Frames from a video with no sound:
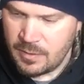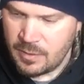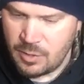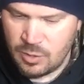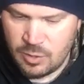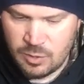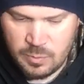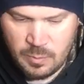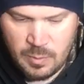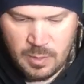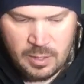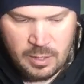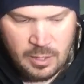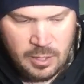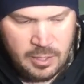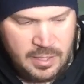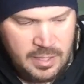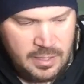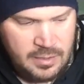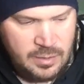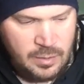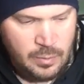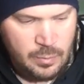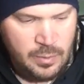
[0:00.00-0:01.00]
You just want to
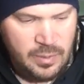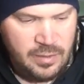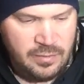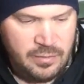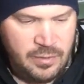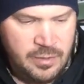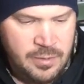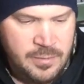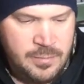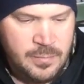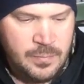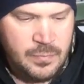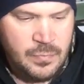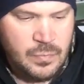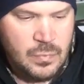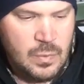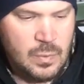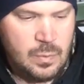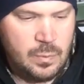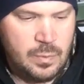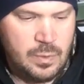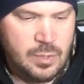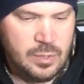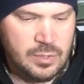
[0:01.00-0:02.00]
look at the river
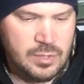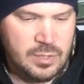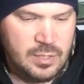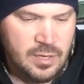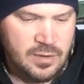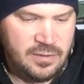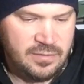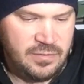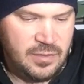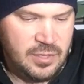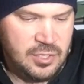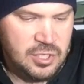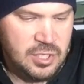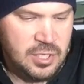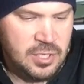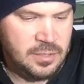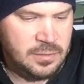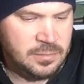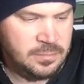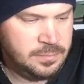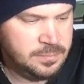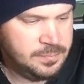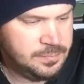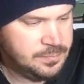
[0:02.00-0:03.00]
when you start
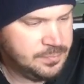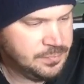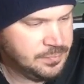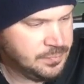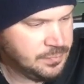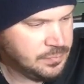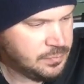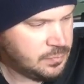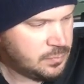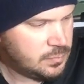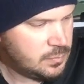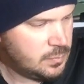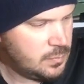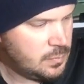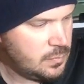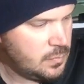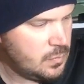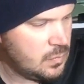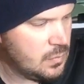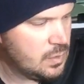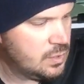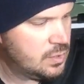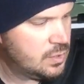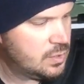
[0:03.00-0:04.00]
fishing.
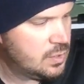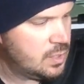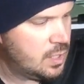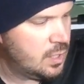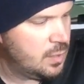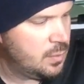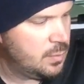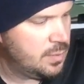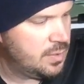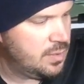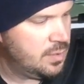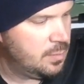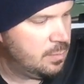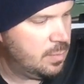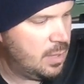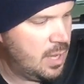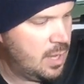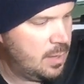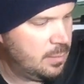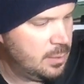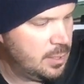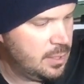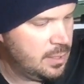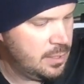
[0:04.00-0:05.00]
Start with your
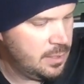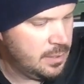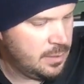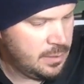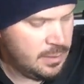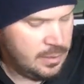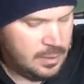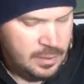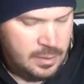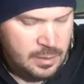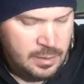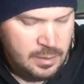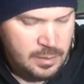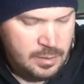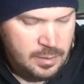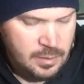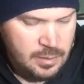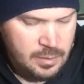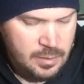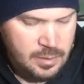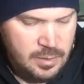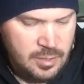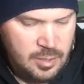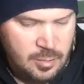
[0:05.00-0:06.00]
bobber
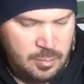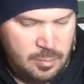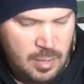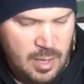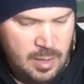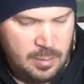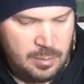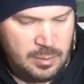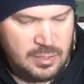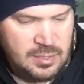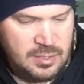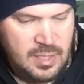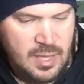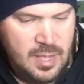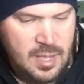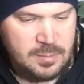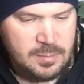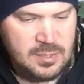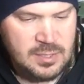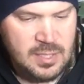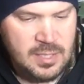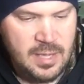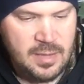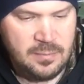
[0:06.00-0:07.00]

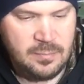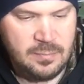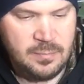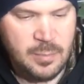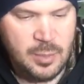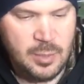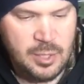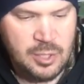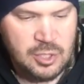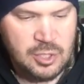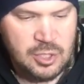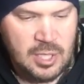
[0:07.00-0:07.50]
stop set pretty